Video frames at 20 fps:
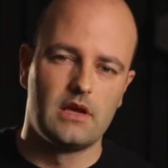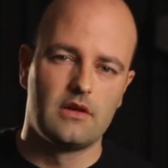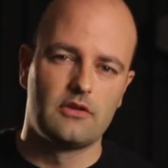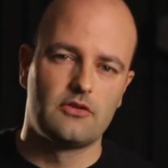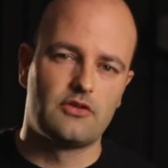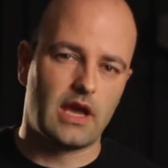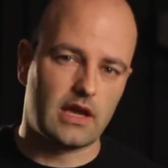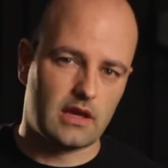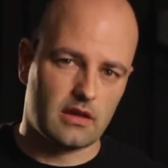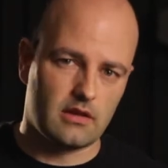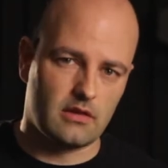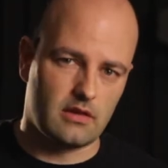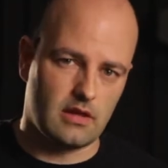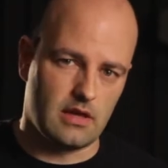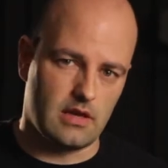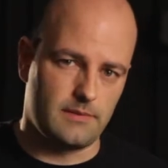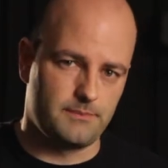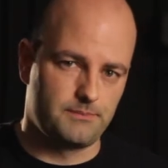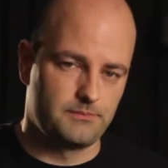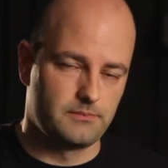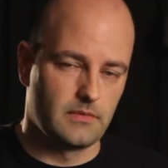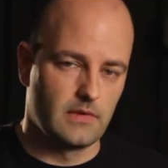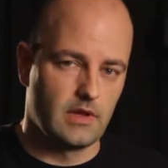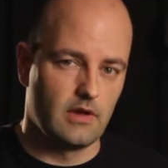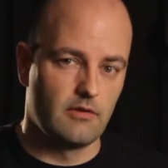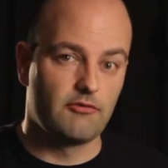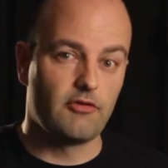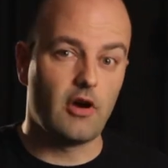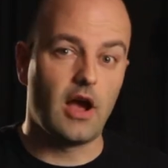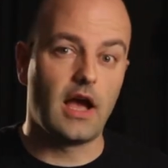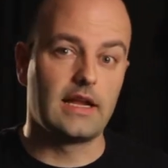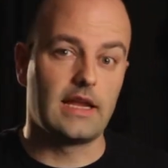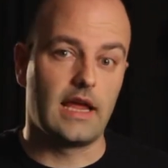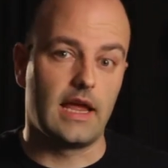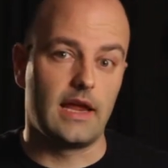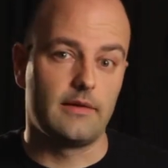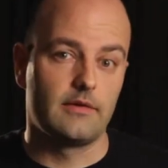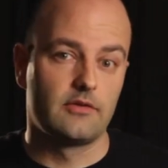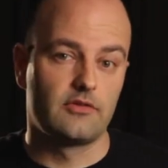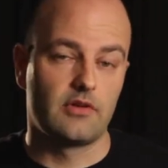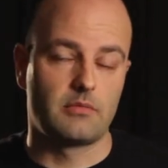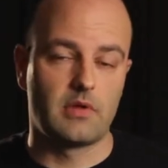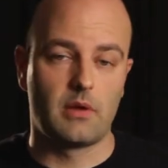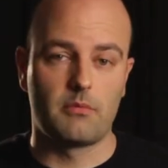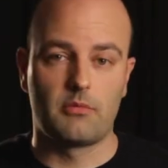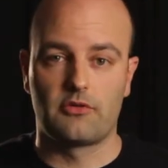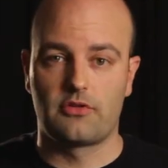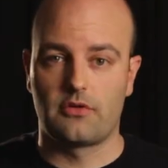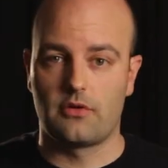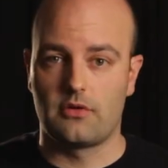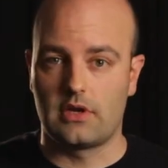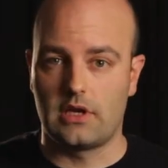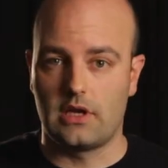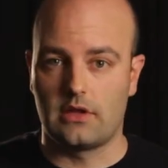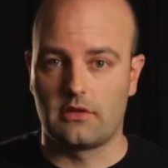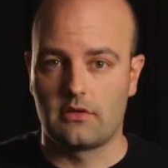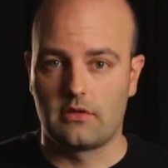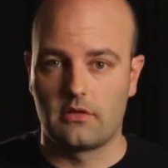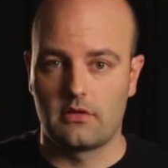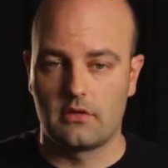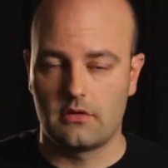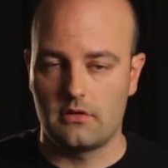Second thing, Friday, September 30th.